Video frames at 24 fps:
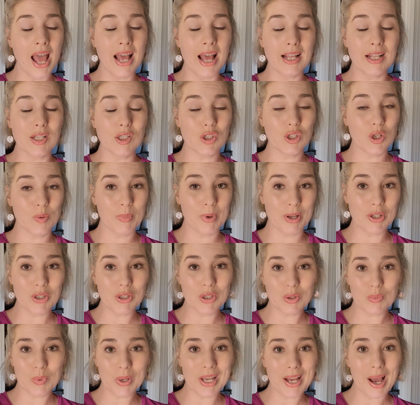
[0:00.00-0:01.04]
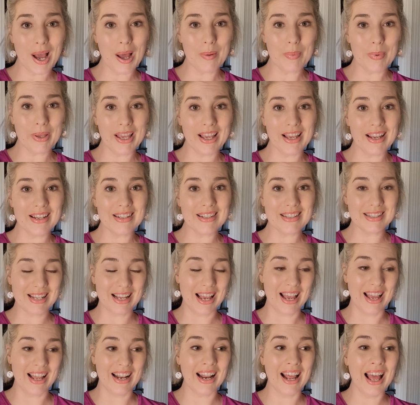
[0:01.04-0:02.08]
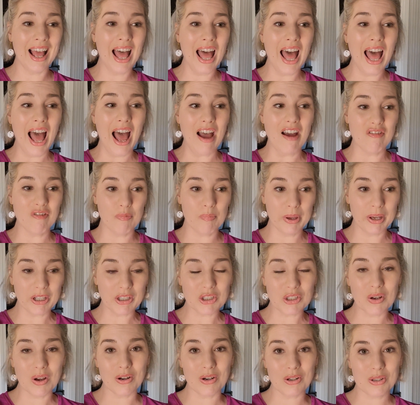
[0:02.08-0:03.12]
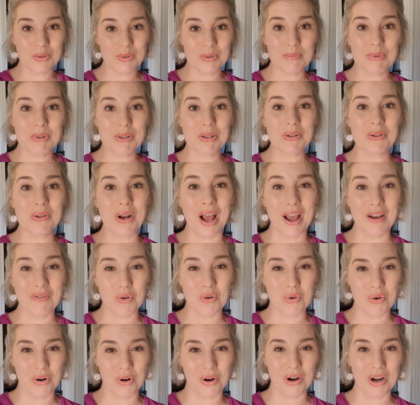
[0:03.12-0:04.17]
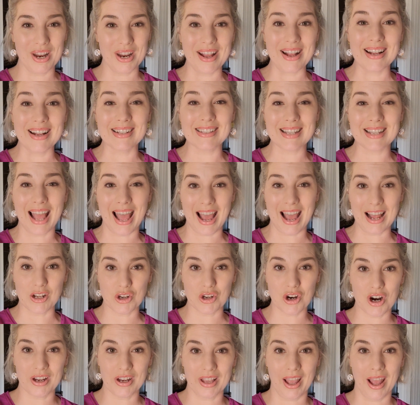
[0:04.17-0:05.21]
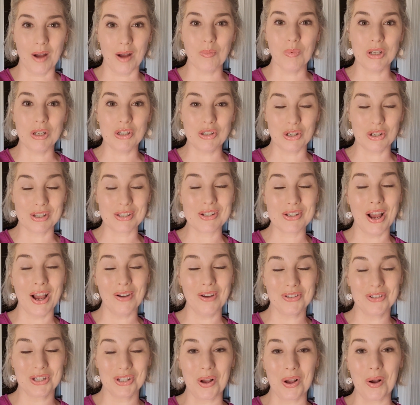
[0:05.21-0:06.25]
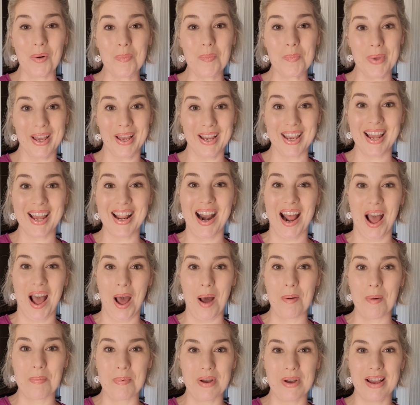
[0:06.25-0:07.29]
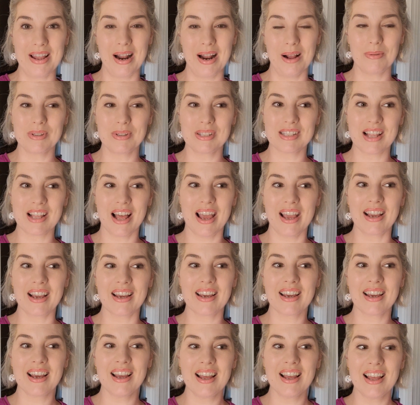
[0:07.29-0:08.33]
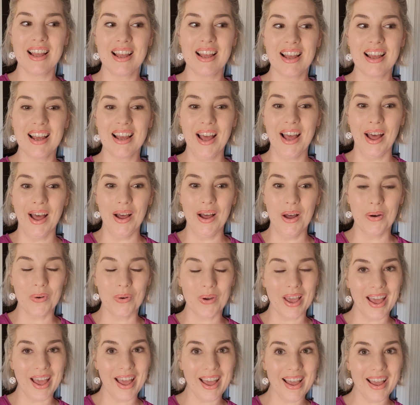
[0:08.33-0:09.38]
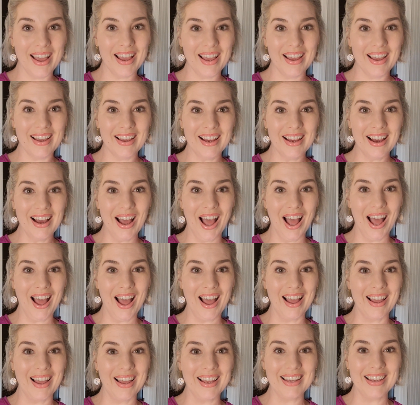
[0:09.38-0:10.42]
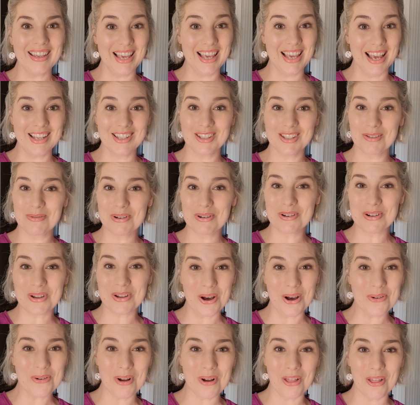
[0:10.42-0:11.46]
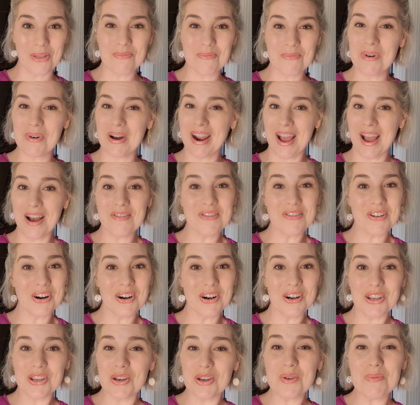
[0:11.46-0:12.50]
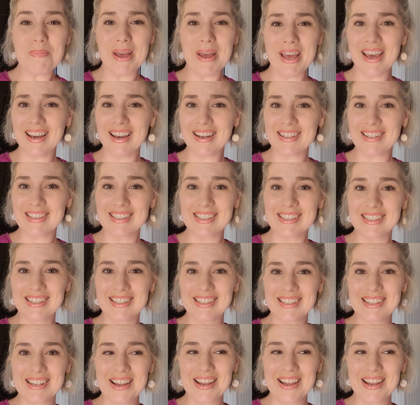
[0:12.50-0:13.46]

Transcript: And so my sweet hubby said, I've picked you out a swimsuit. I've ordered it. It's at Target and we just have to go pick it up. And I was like, okay, I guess we'll go with whatever you picked.